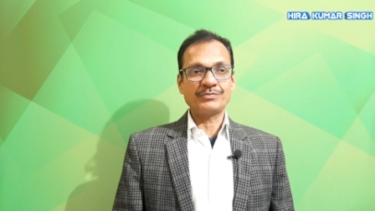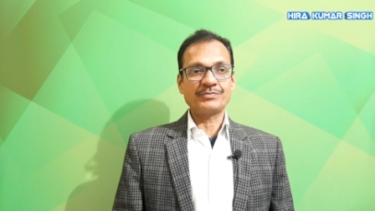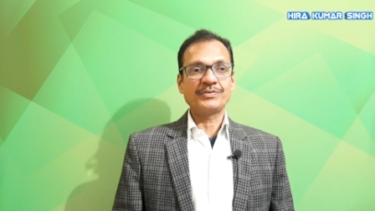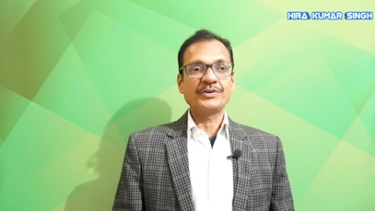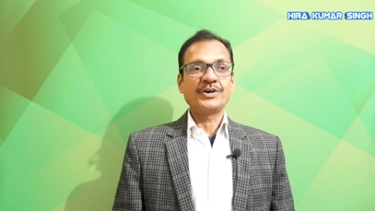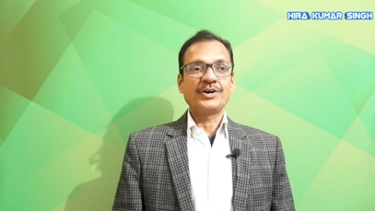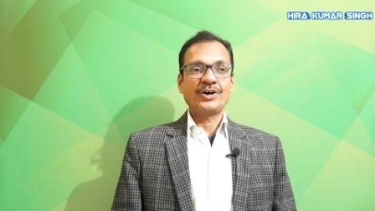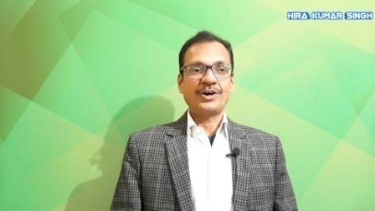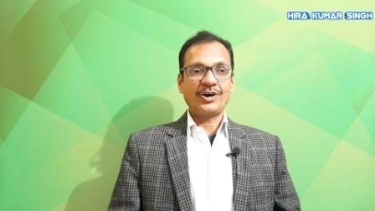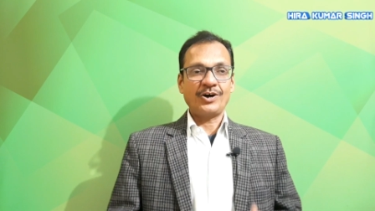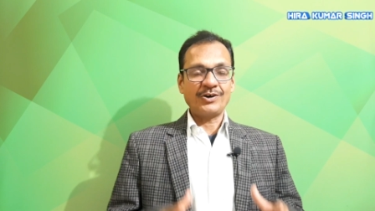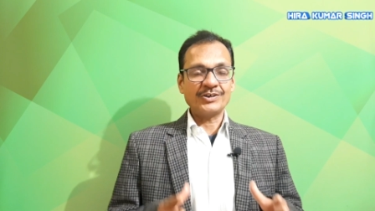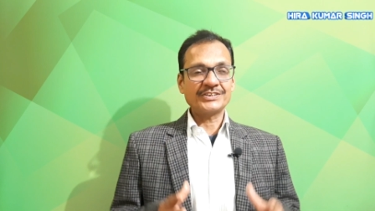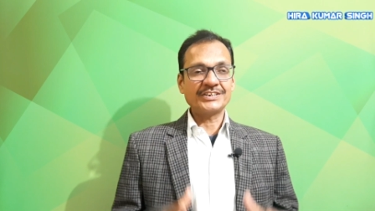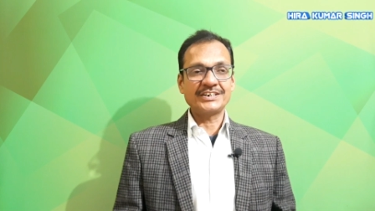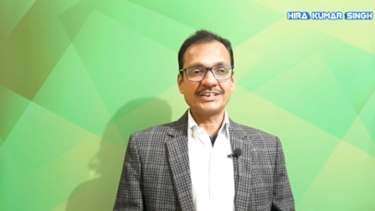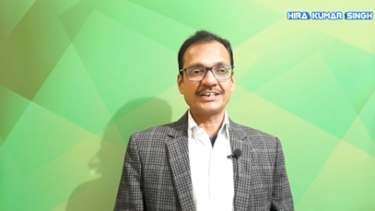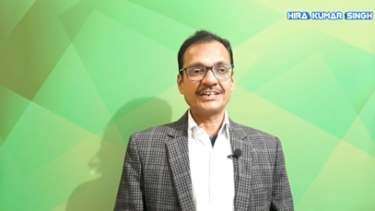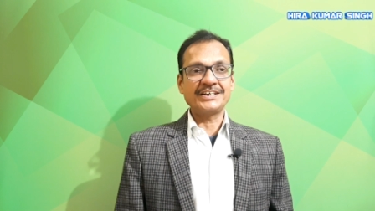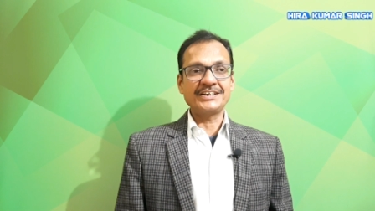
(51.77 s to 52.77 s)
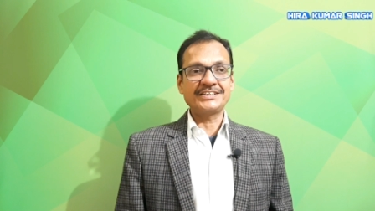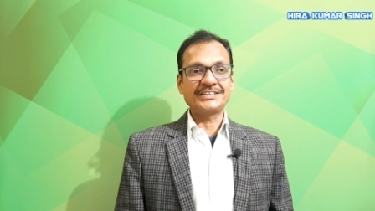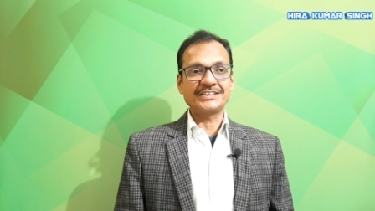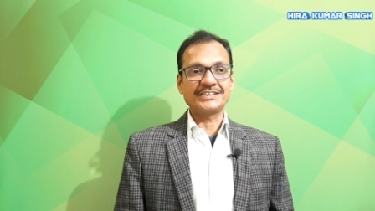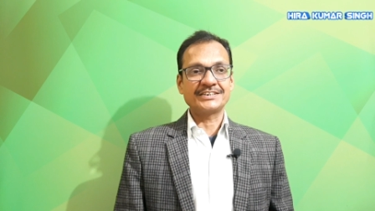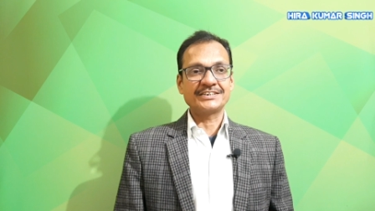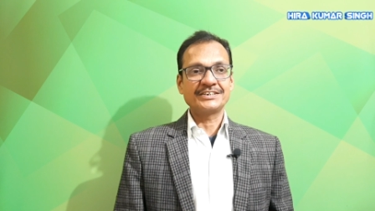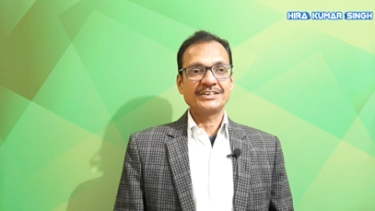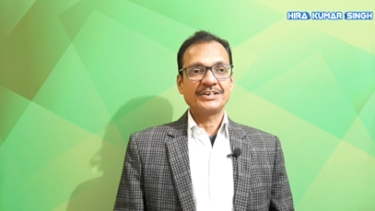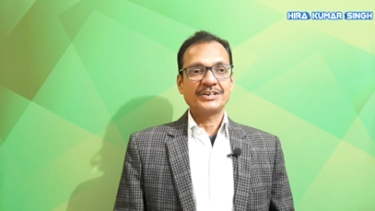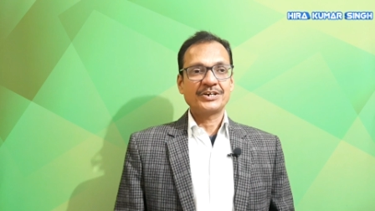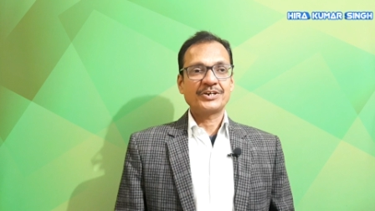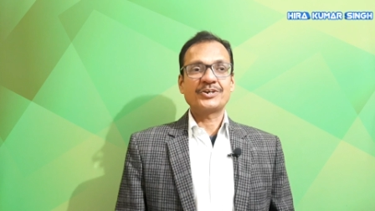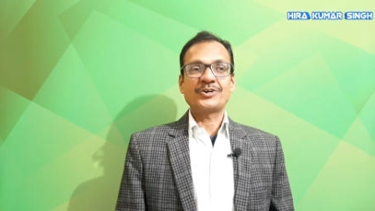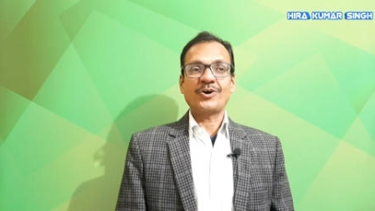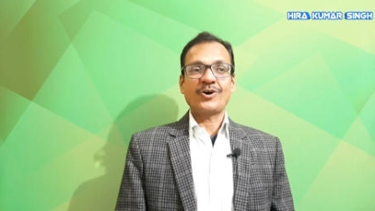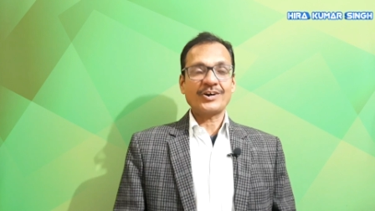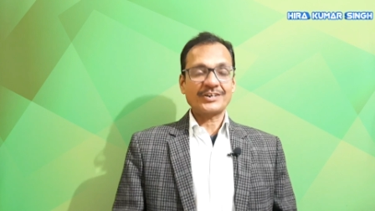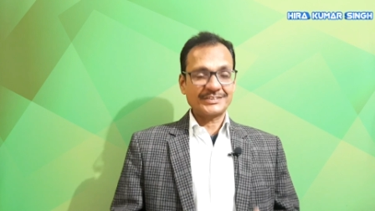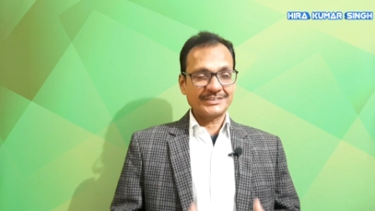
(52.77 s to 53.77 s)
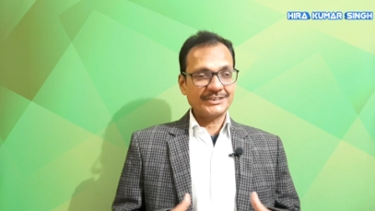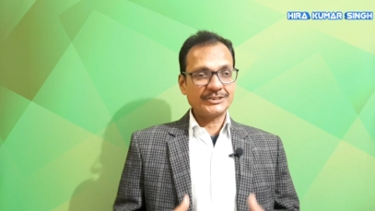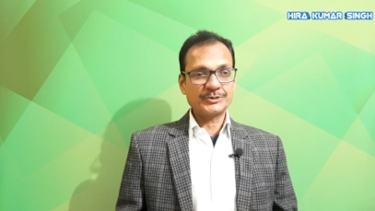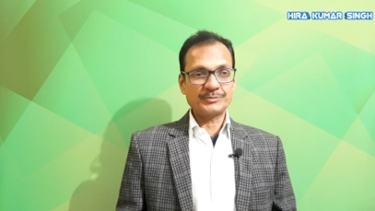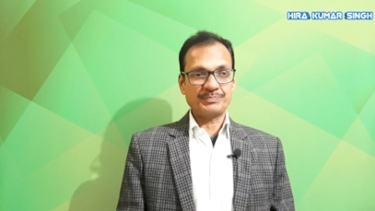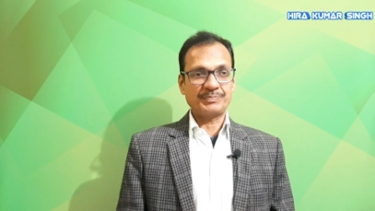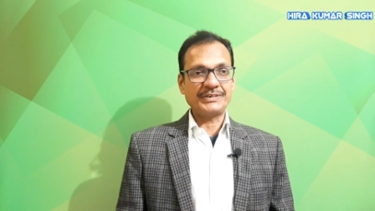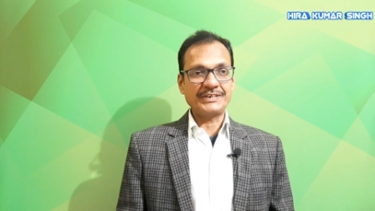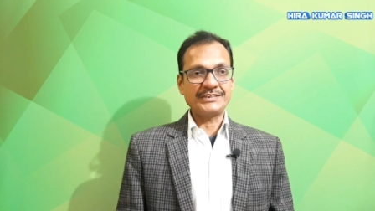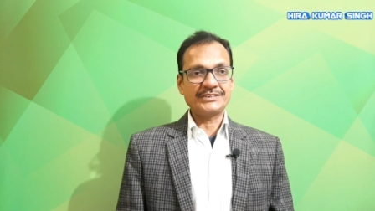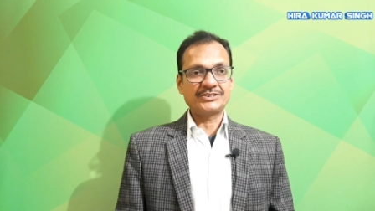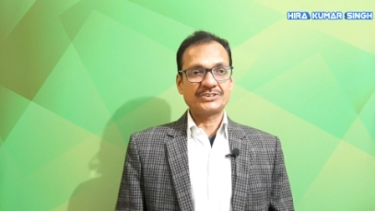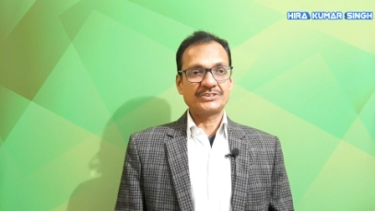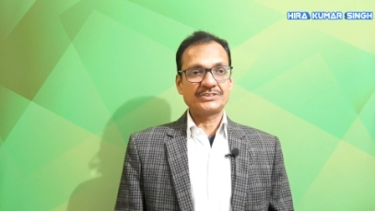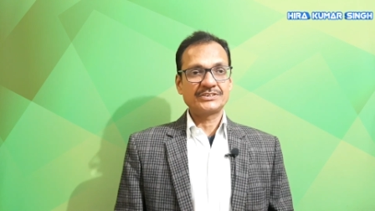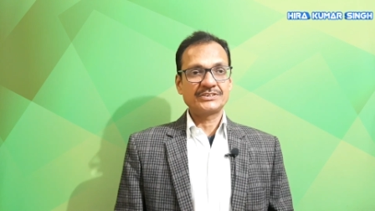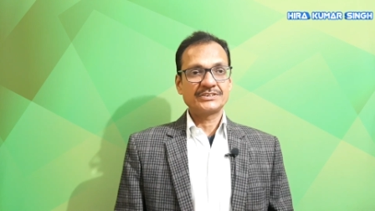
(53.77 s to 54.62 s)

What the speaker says: of how the narrator got this pet